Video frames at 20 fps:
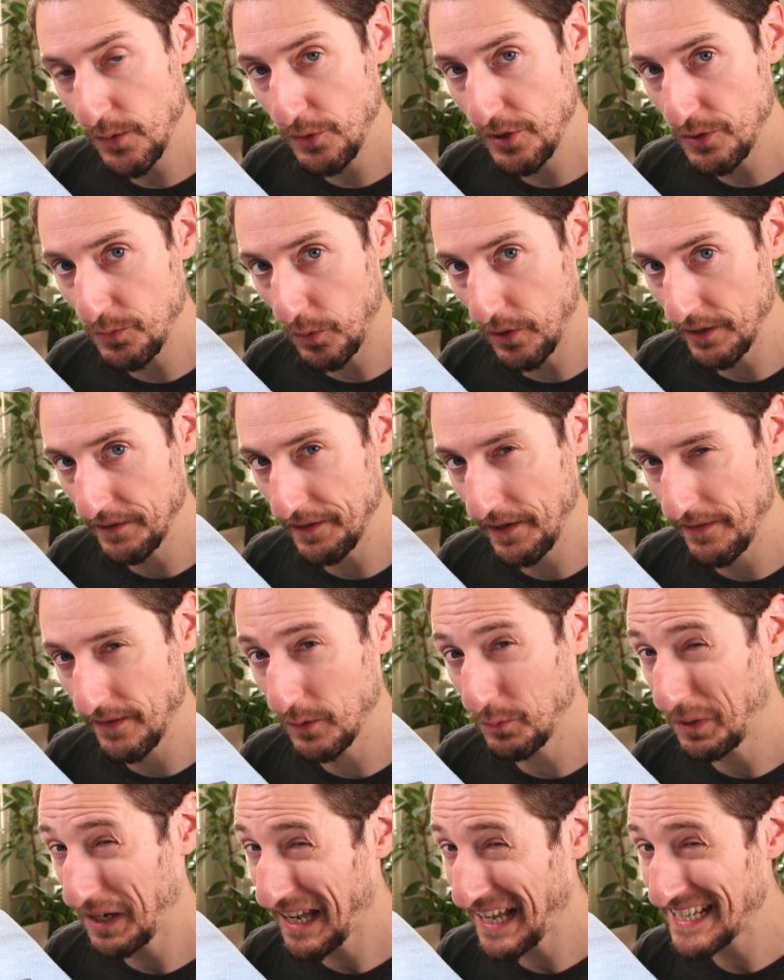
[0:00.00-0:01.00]
with one
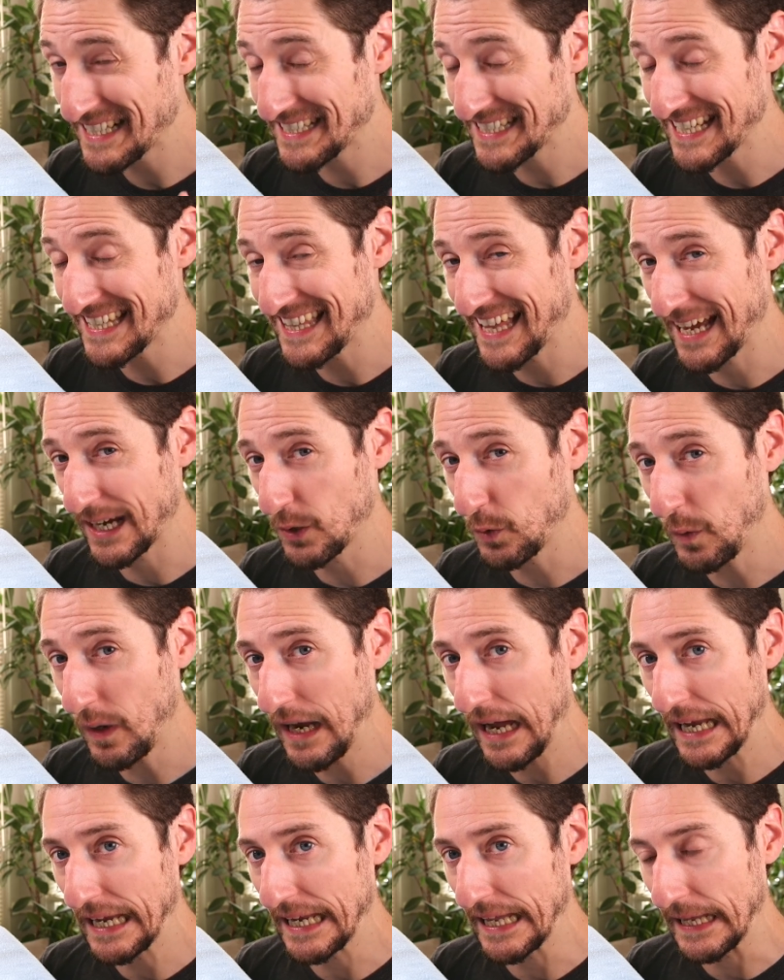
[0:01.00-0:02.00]
another while I sit there
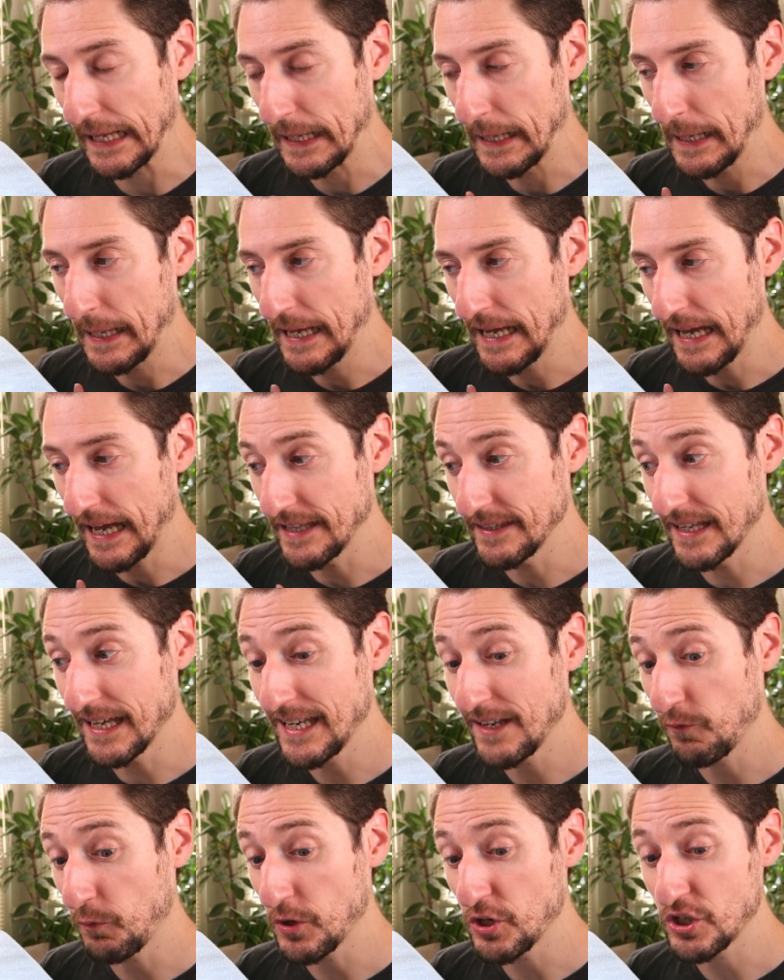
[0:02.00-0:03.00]
quietly, at the
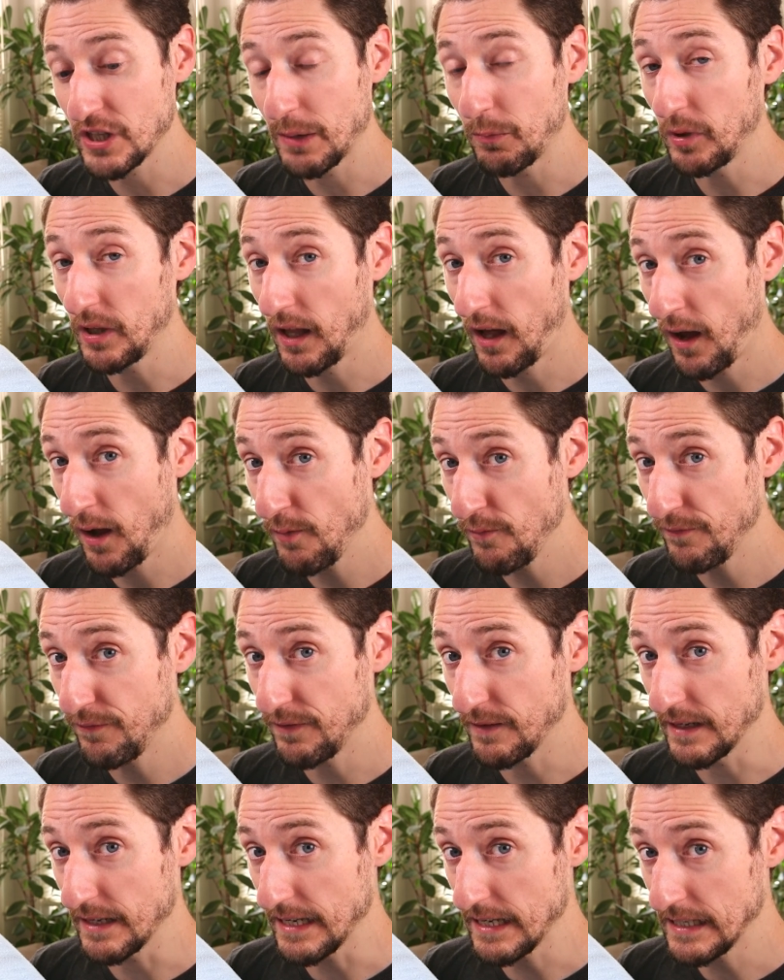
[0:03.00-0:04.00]
end of which they will
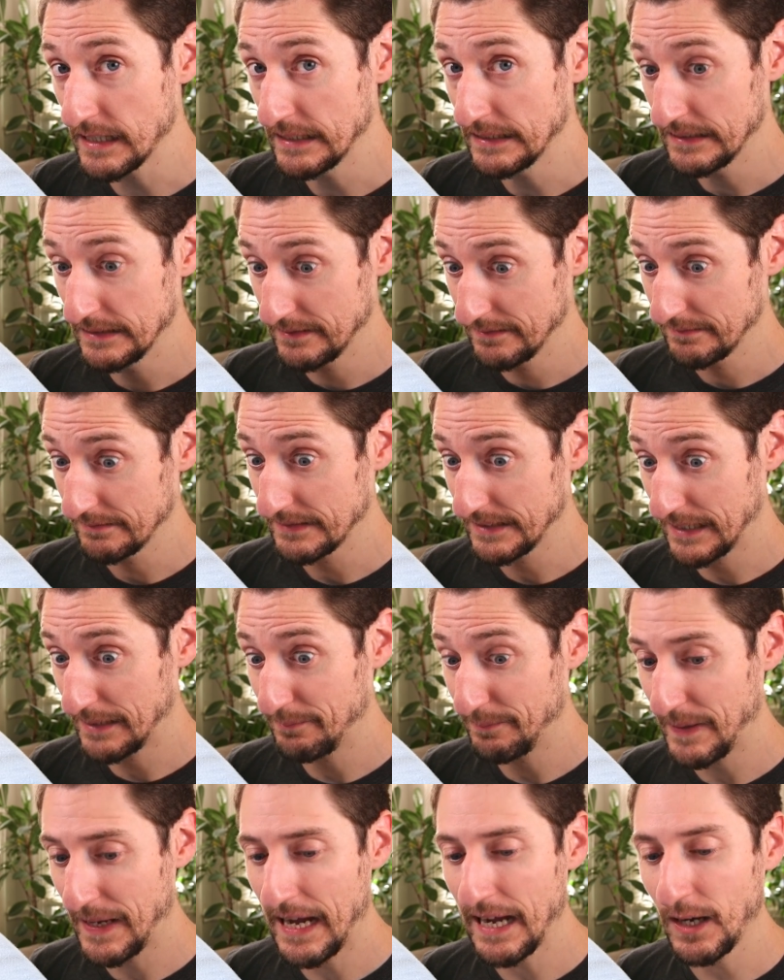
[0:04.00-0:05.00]
hopefully
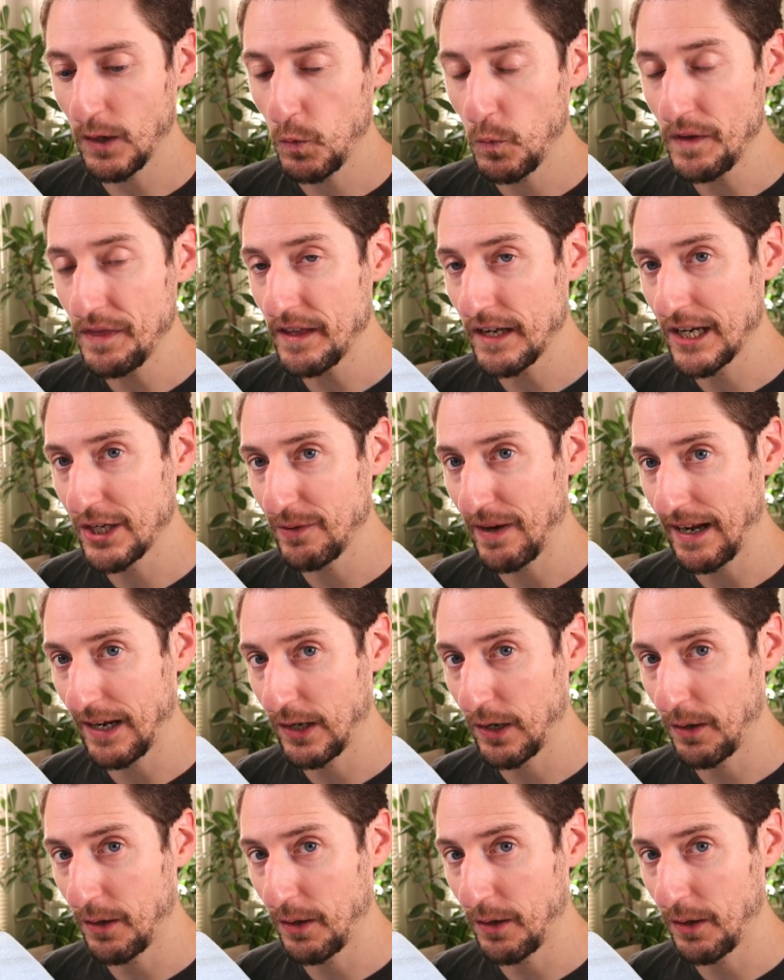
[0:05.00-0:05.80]
come back with the correct